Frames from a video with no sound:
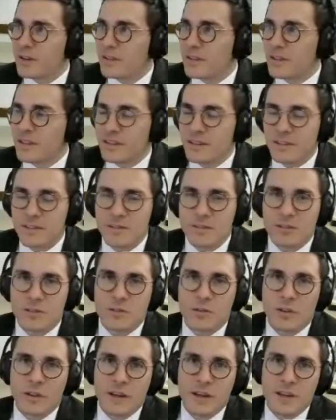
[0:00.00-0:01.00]
that
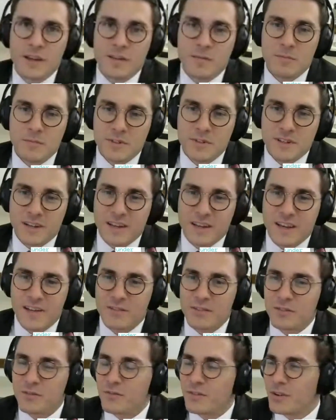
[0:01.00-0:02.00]
claimed, and I
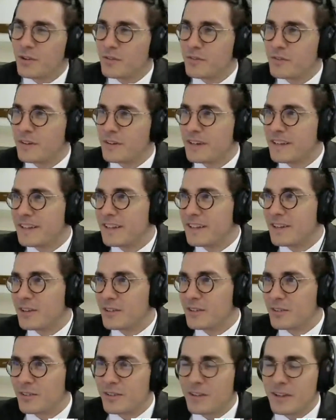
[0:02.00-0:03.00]
haven't verified
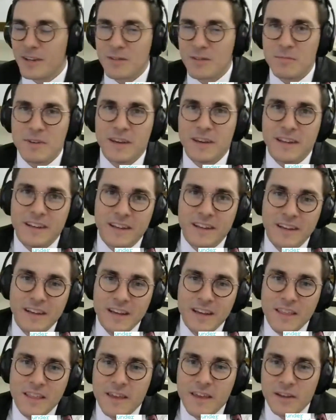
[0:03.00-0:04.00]
their claim yet,
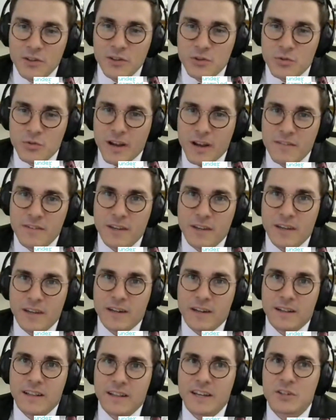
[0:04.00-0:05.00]
that driving an
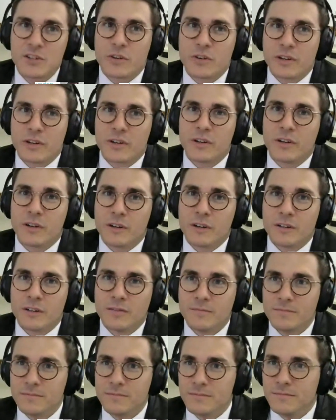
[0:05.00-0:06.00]
electric car,
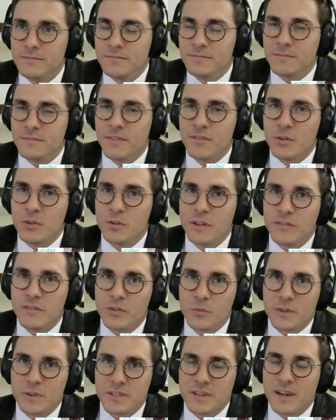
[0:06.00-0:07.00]
if you live
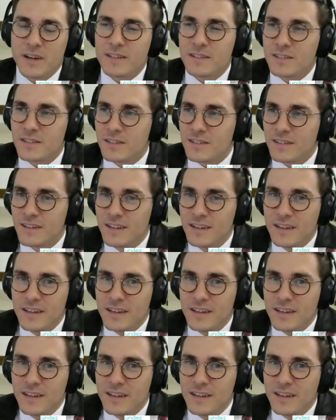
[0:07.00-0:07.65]
in Wisconsin,